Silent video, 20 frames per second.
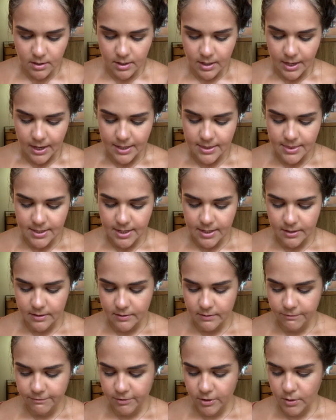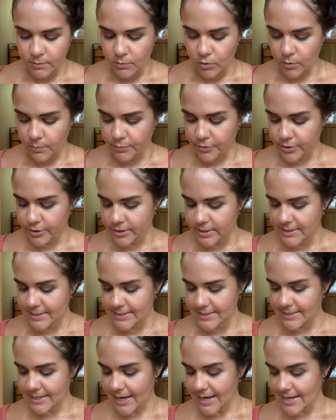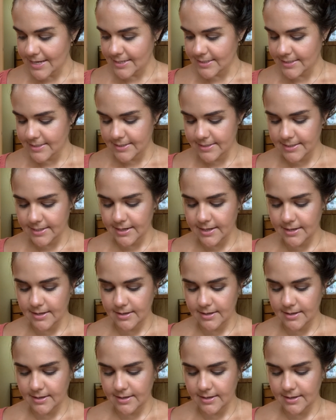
And then for a more precise